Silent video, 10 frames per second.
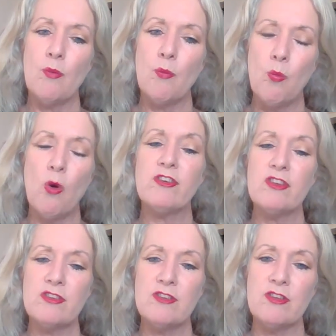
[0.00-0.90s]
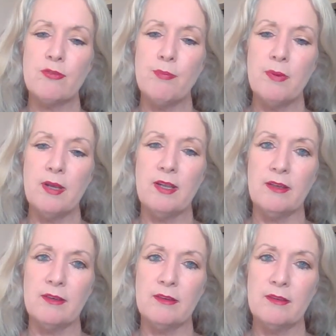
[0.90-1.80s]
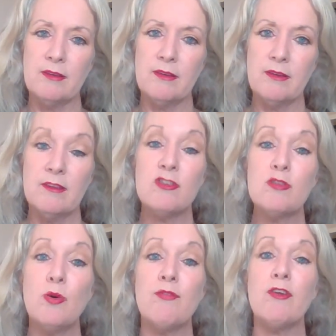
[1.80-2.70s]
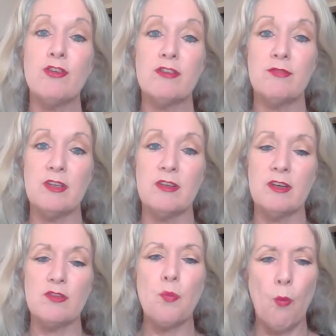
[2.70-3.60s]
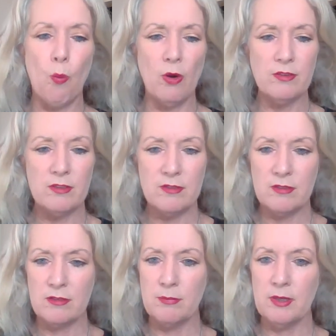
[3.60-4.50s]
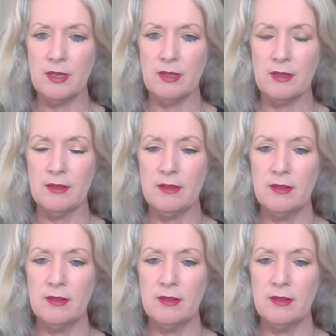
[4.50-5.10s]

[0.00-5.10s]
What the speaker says: what does this mean? This is what philosophy does. What does this mean?